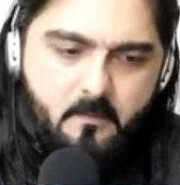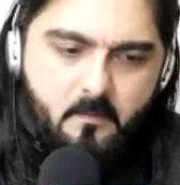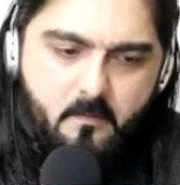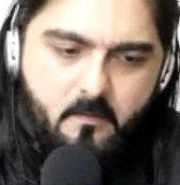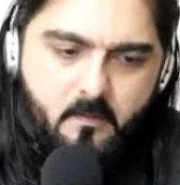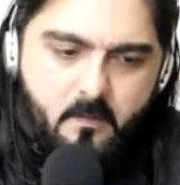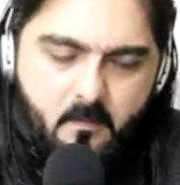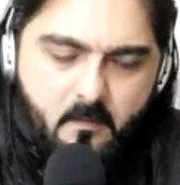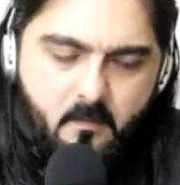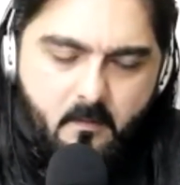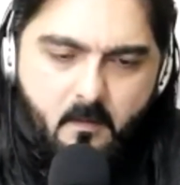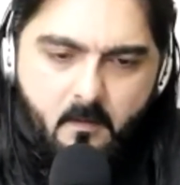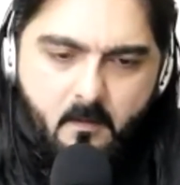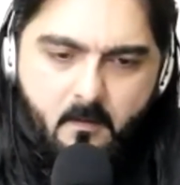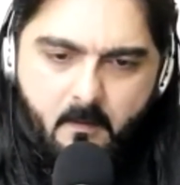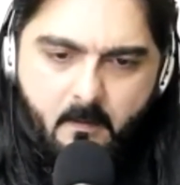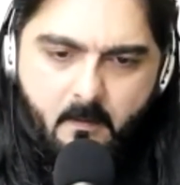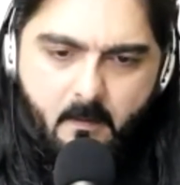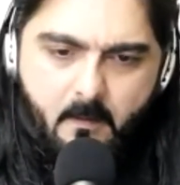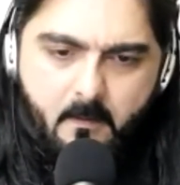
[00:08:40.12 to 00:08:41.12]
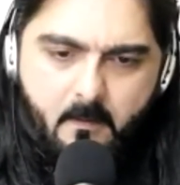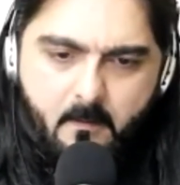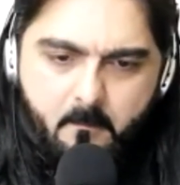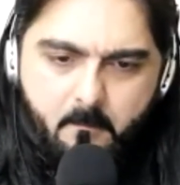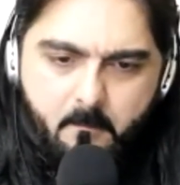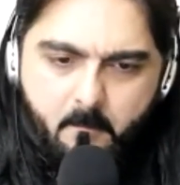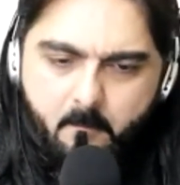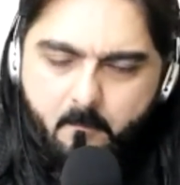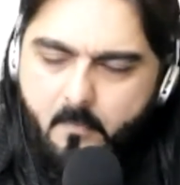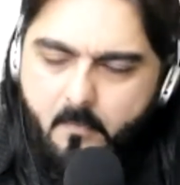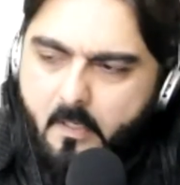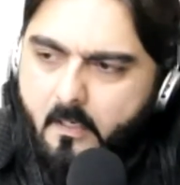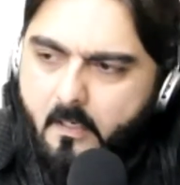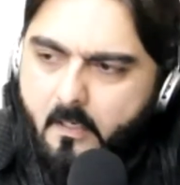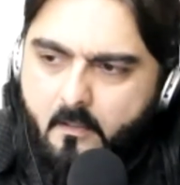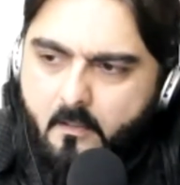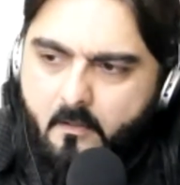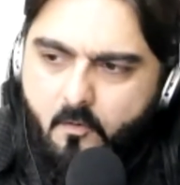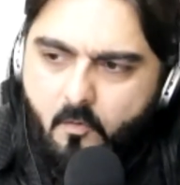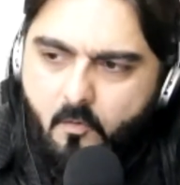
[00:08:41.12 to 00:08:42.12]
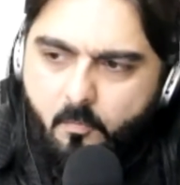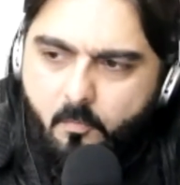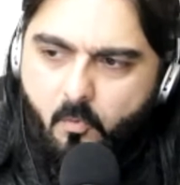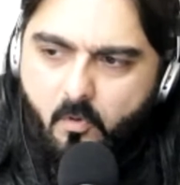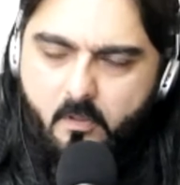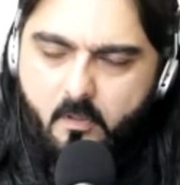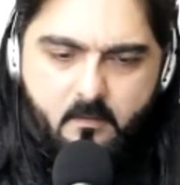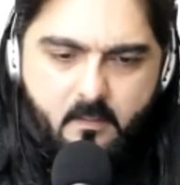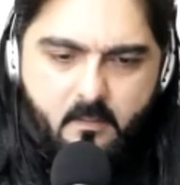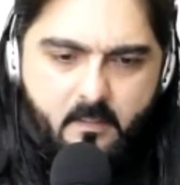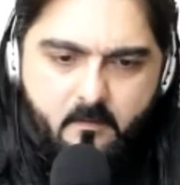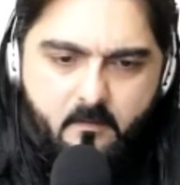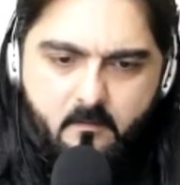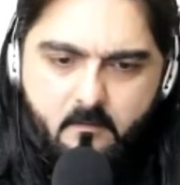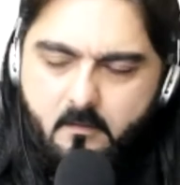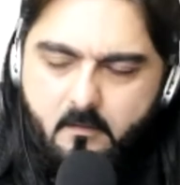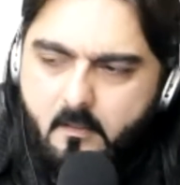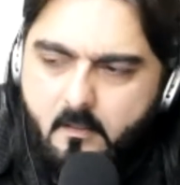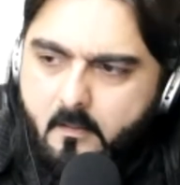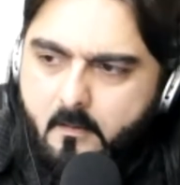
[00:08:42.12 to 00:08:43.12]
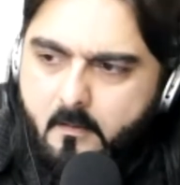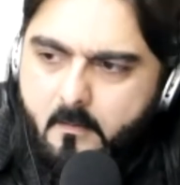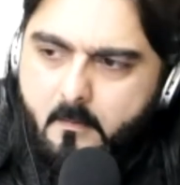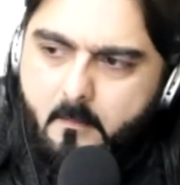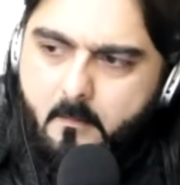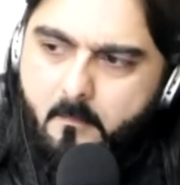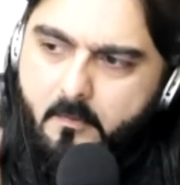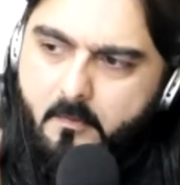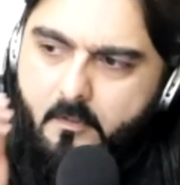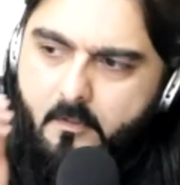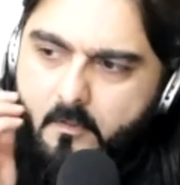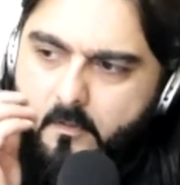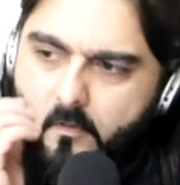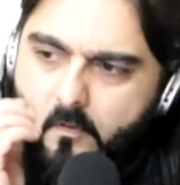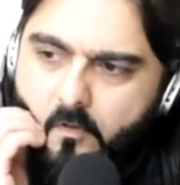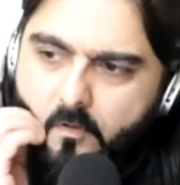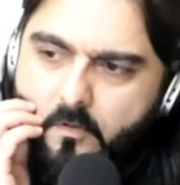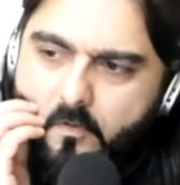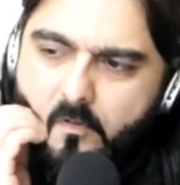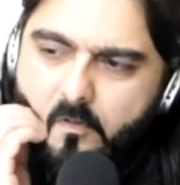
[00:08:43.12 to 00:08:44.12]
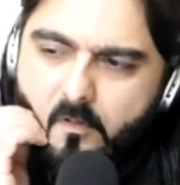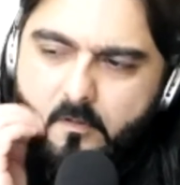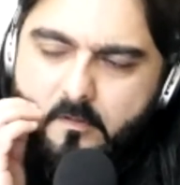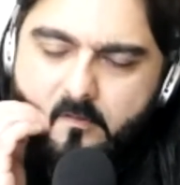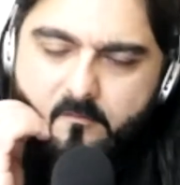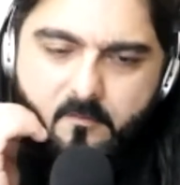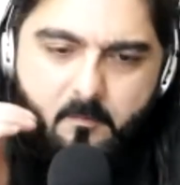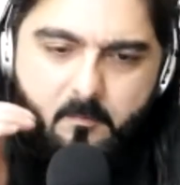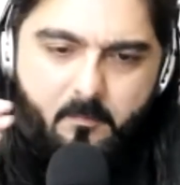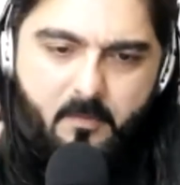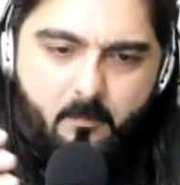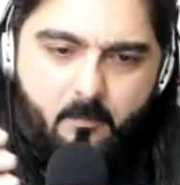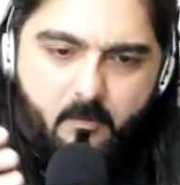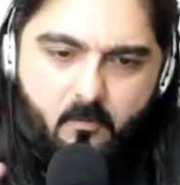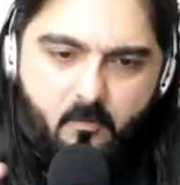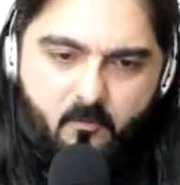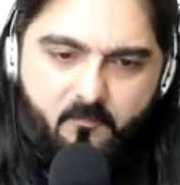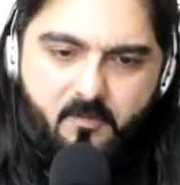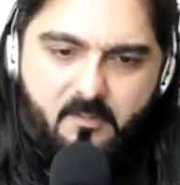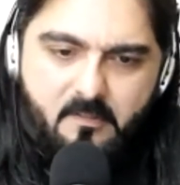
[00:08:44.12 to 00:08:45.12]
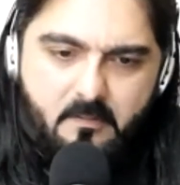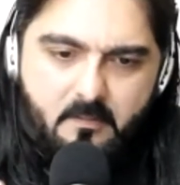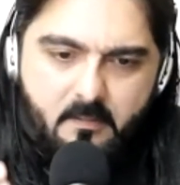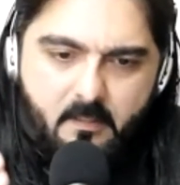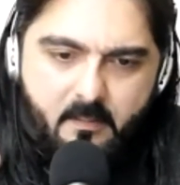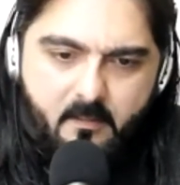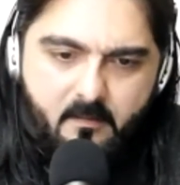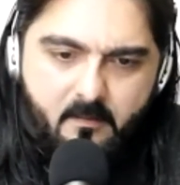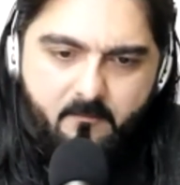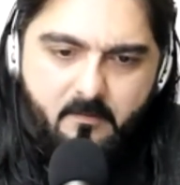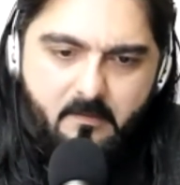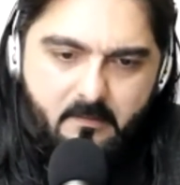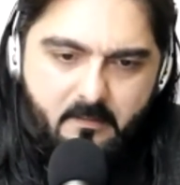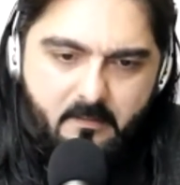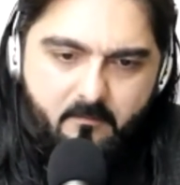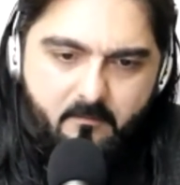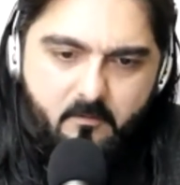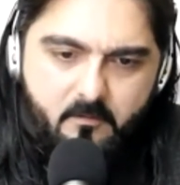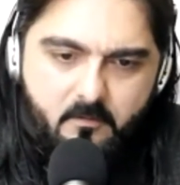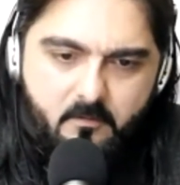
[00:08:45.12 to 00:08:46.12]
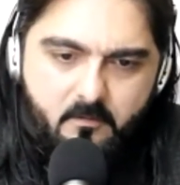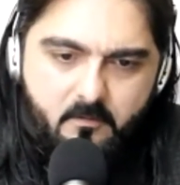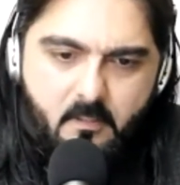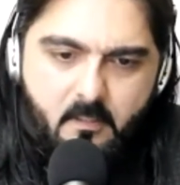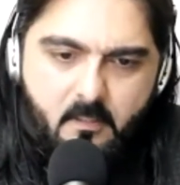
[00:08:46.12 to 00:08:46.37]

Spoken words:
absolutely. And good point, Daniel. There are different people who facilitate different levels,